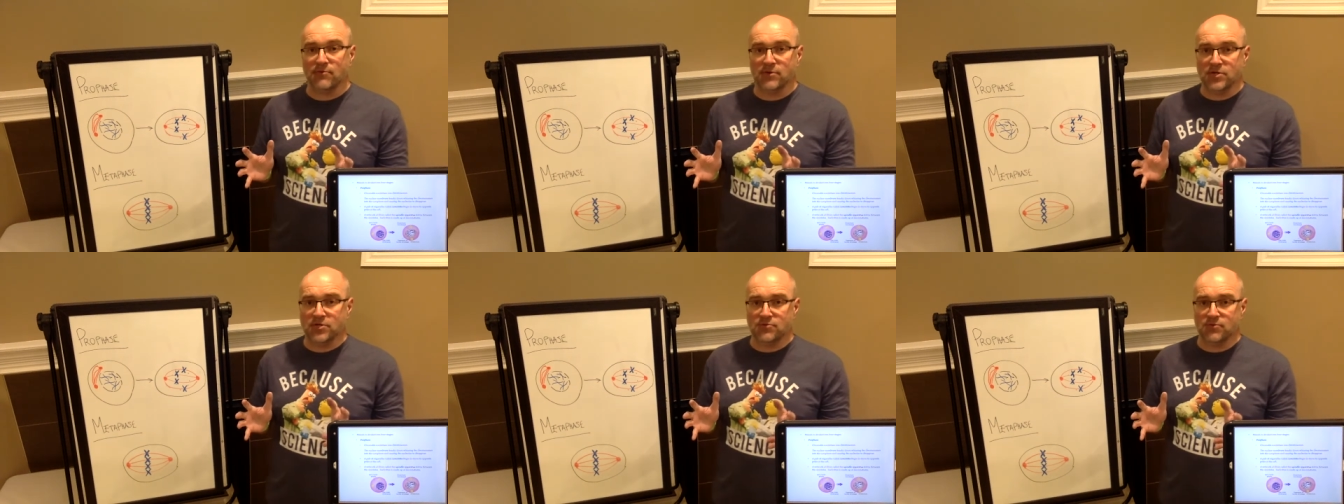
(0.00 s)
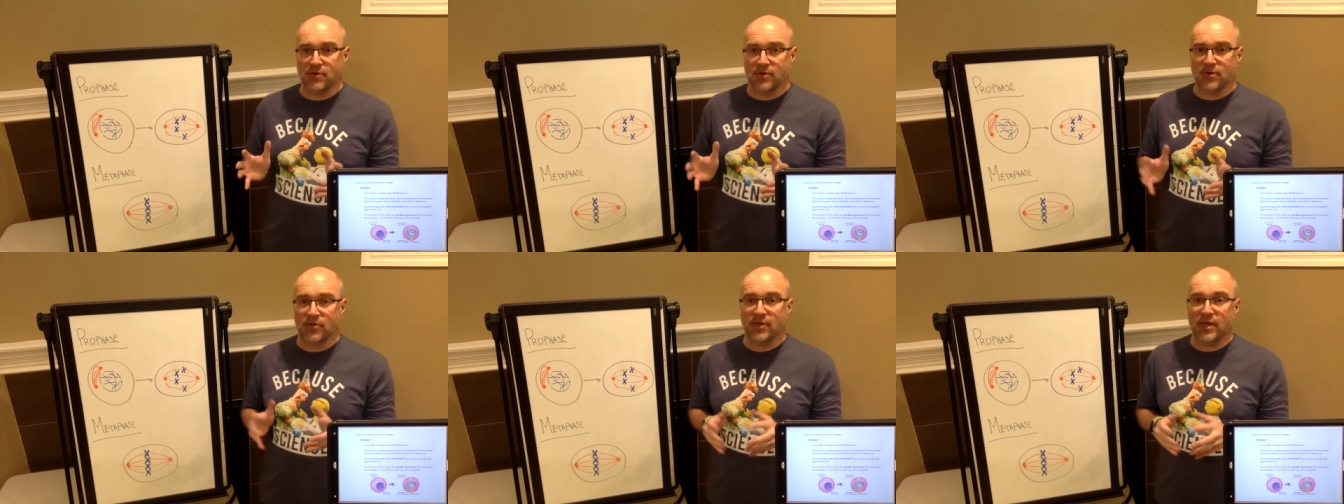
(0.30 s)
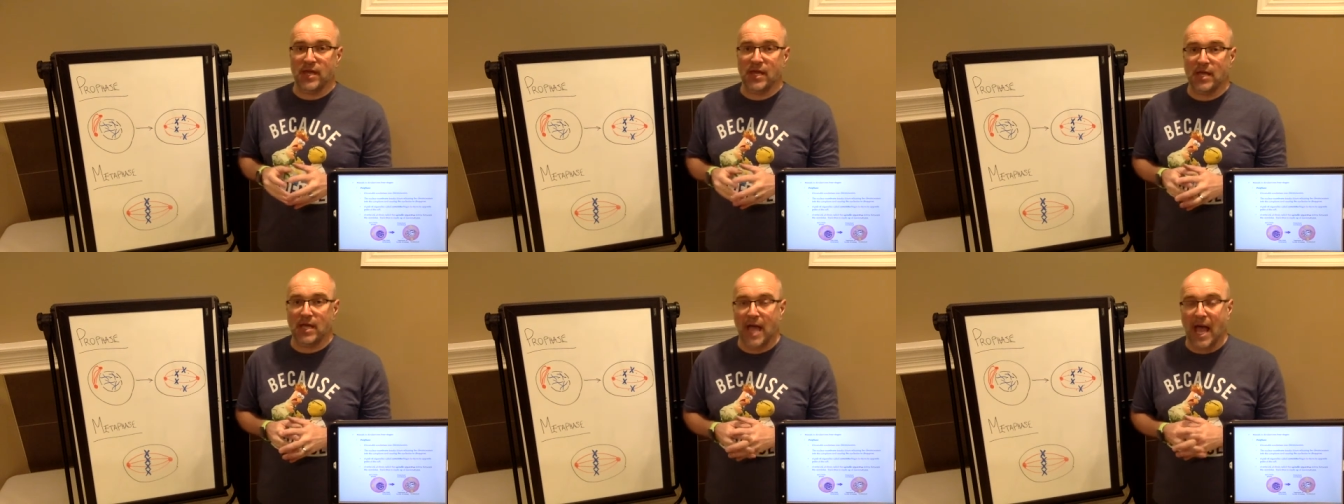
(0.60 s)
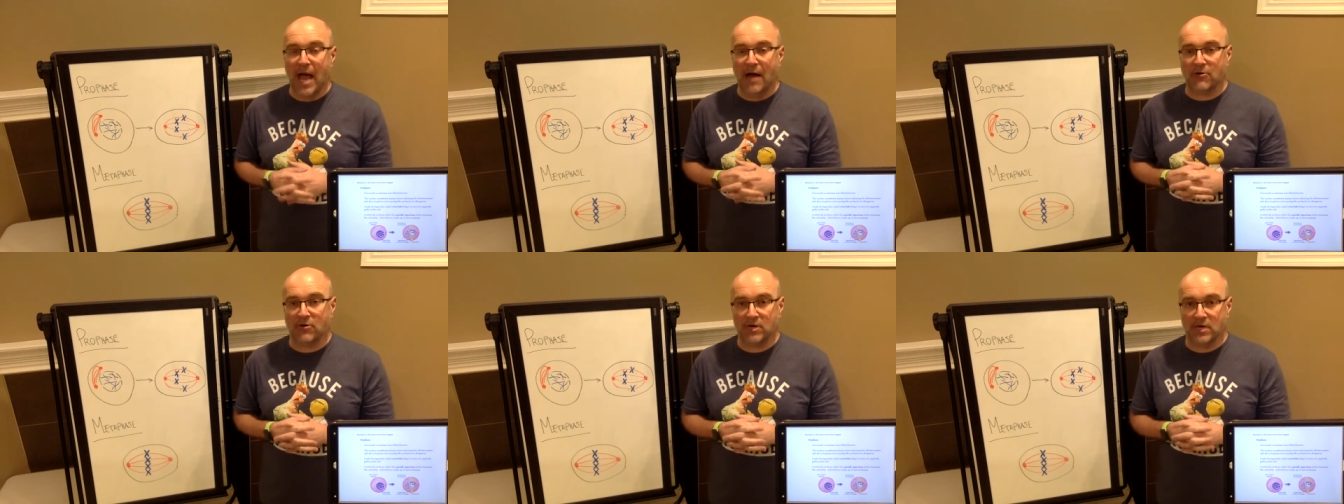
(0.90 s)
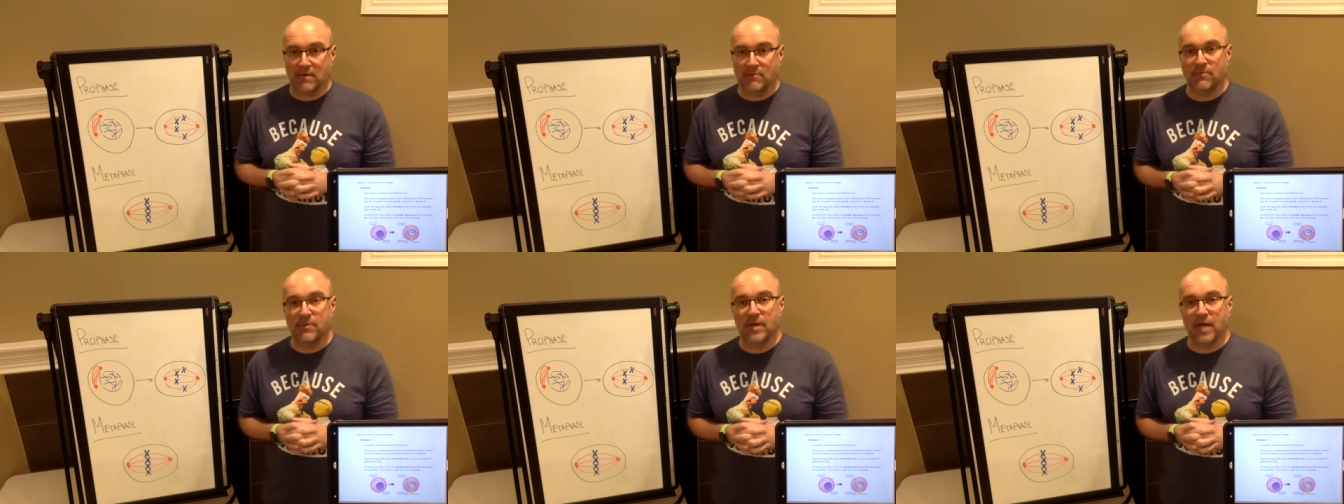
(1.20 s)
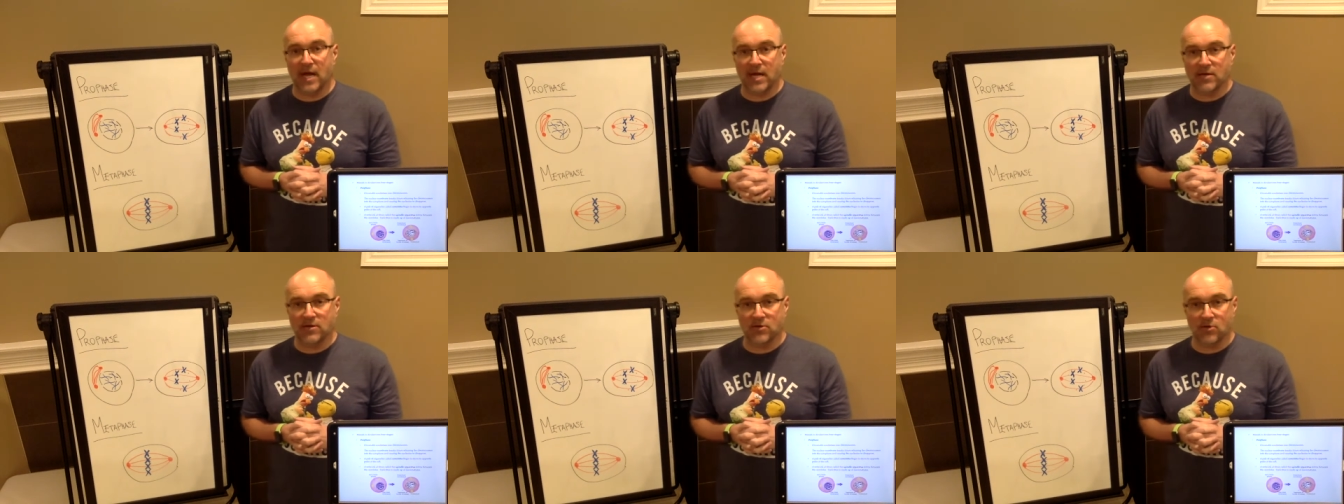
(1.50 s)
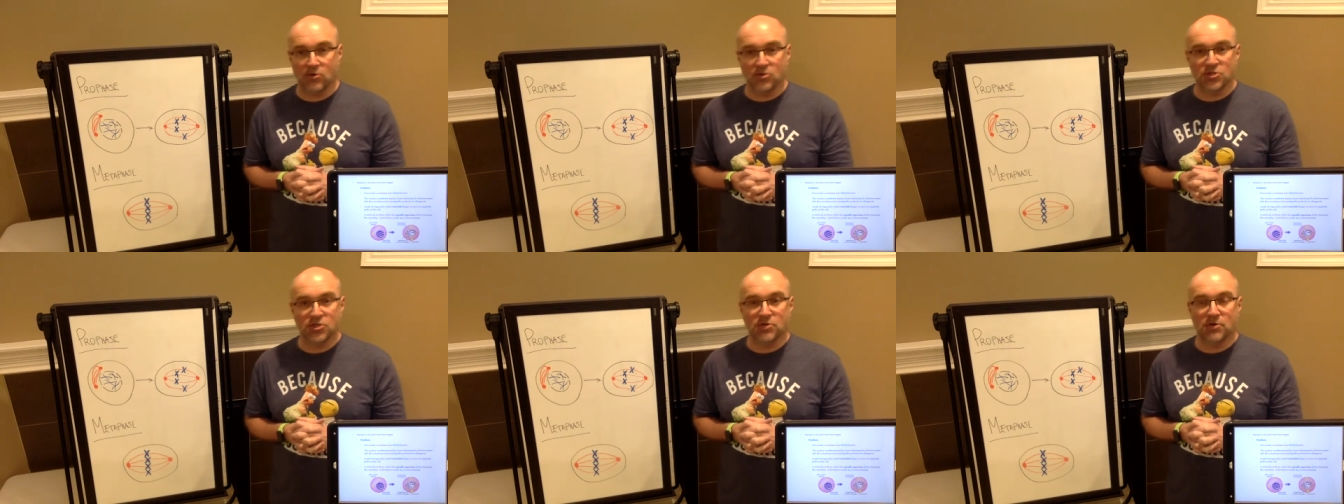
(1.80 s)
which was the acronym that I
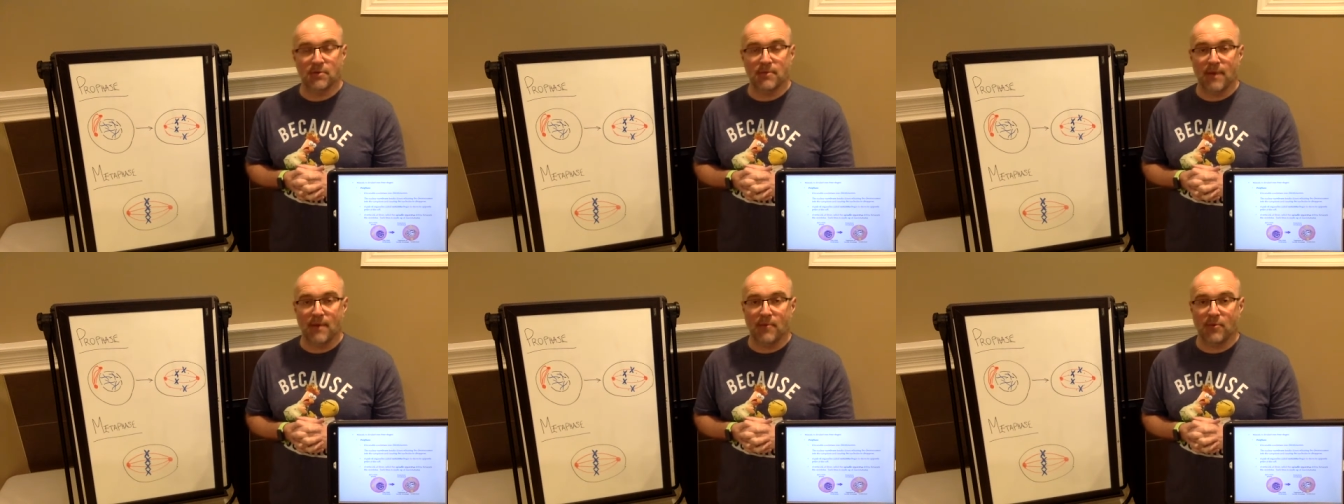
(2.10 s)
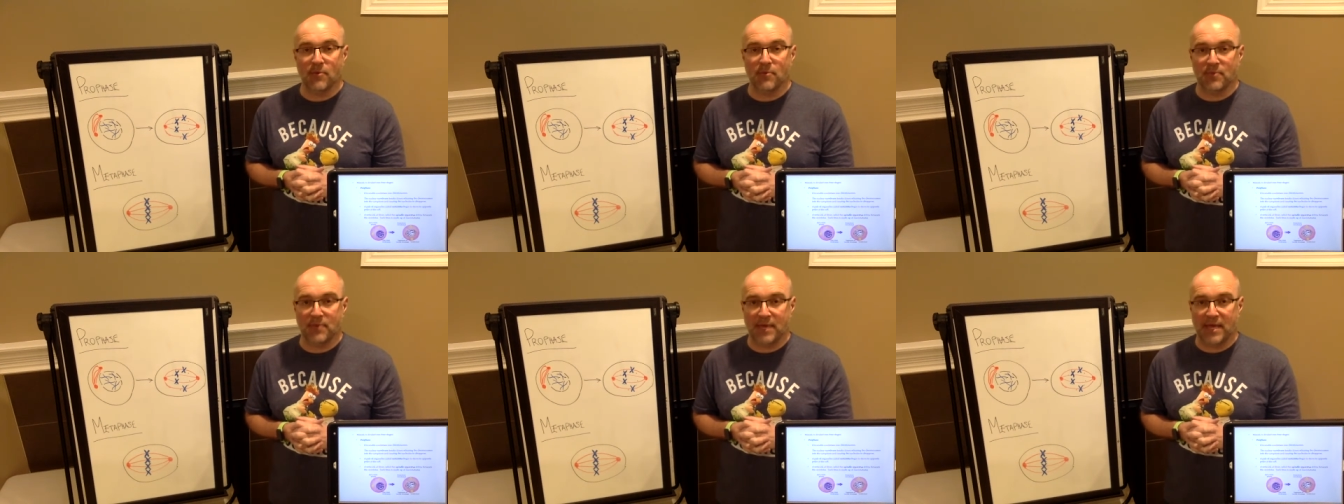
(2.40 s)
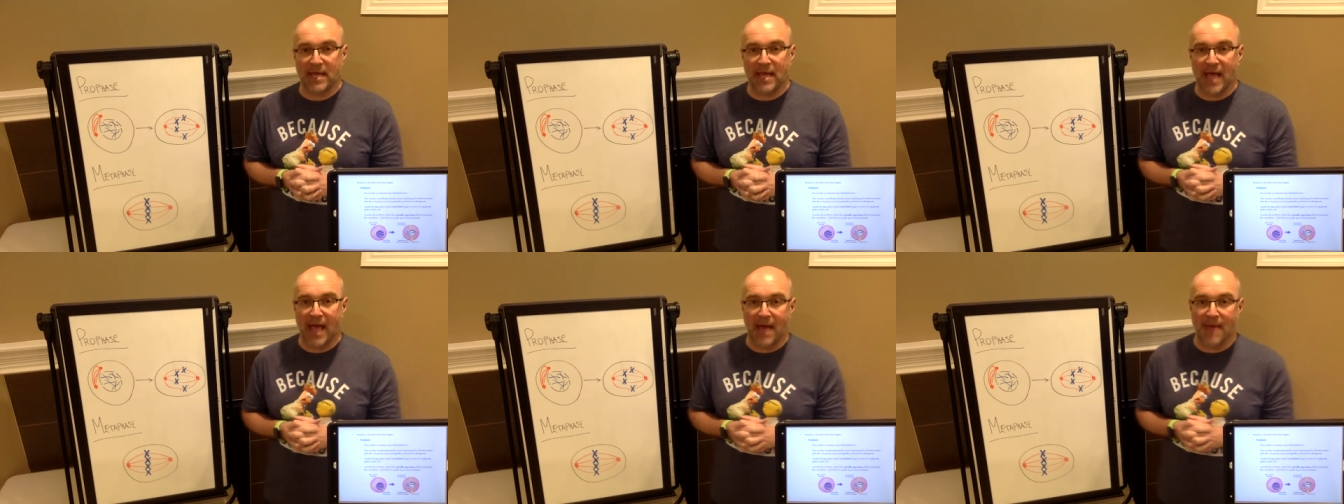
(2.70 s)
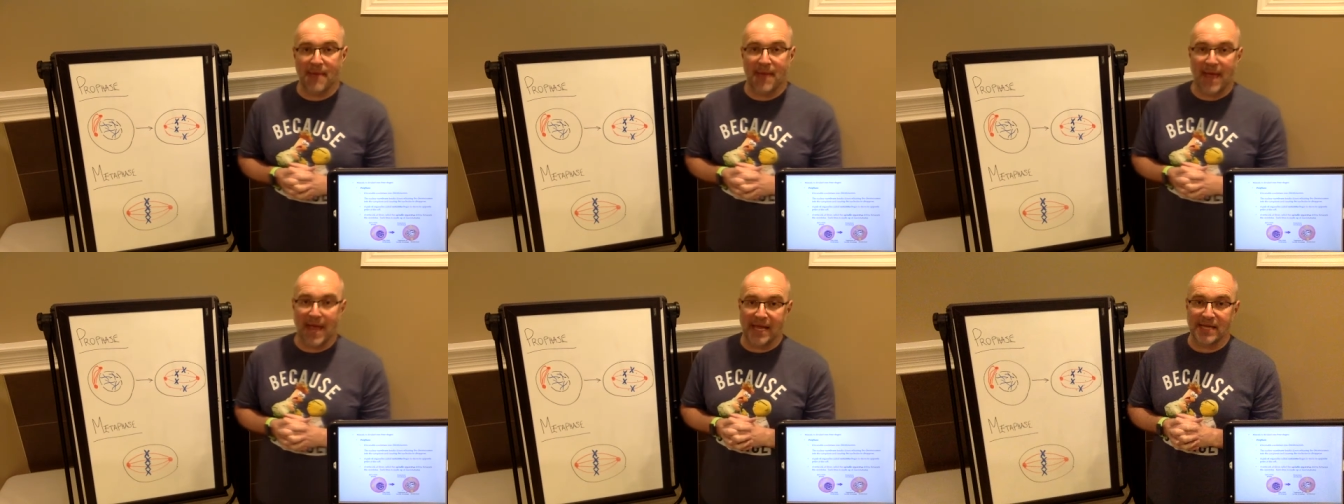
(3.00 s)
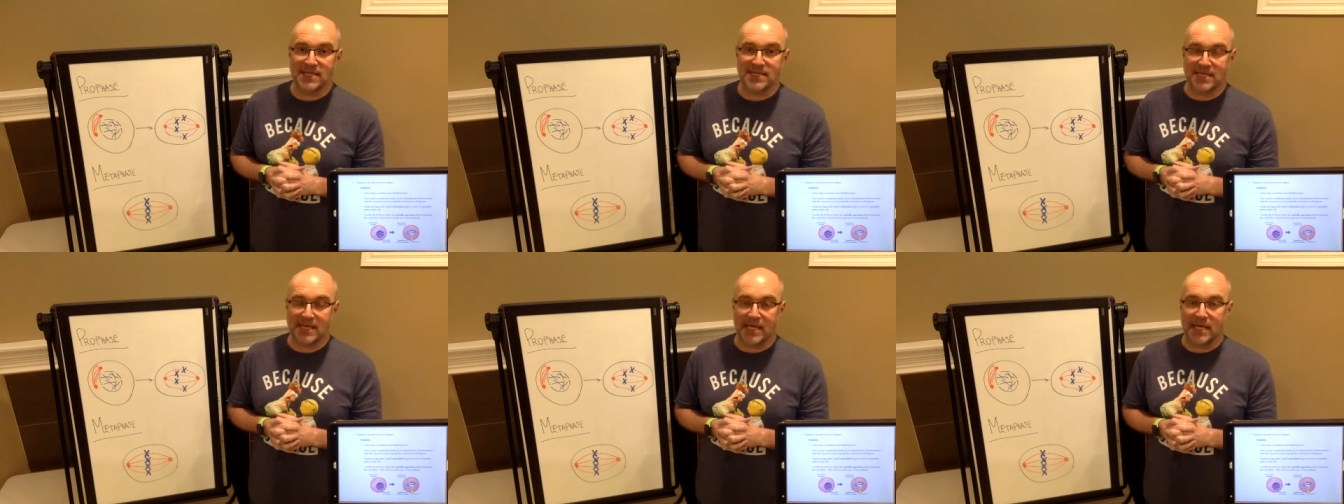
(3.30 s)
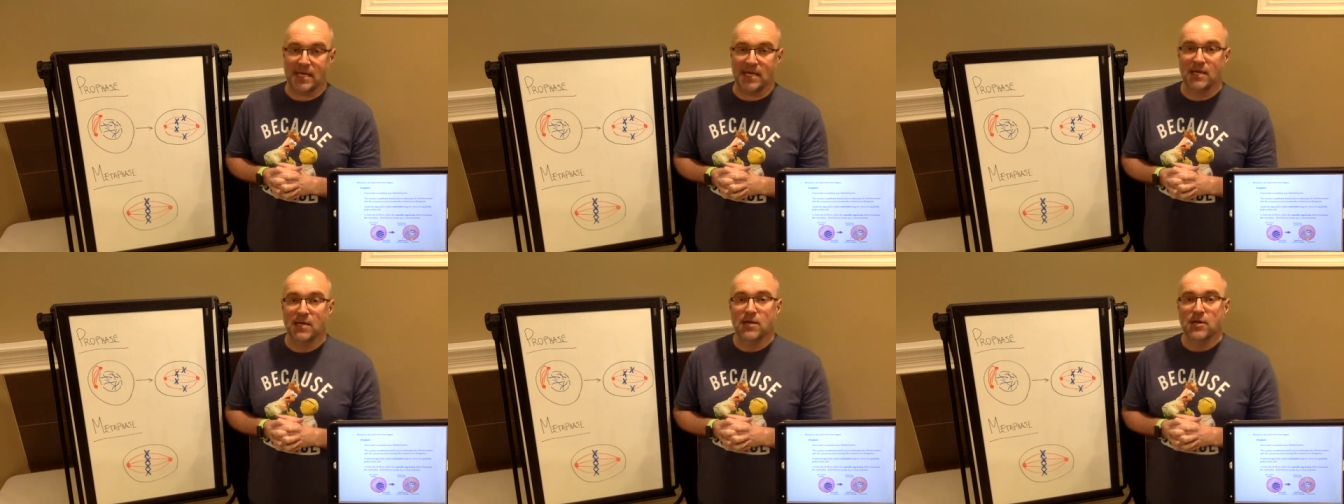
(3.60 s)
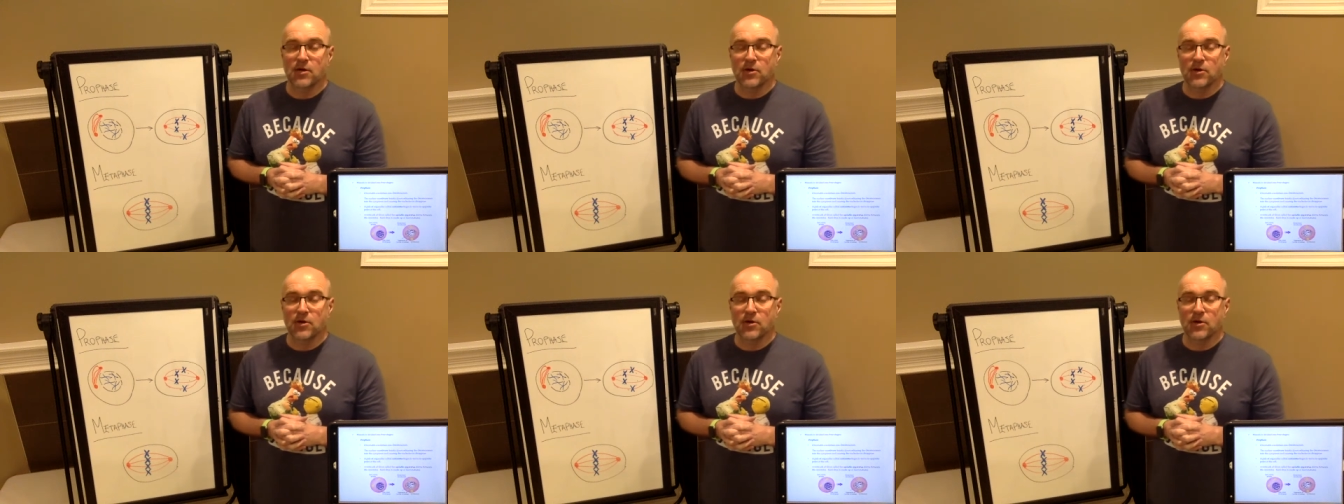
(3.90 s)
told you to remember, PMAT,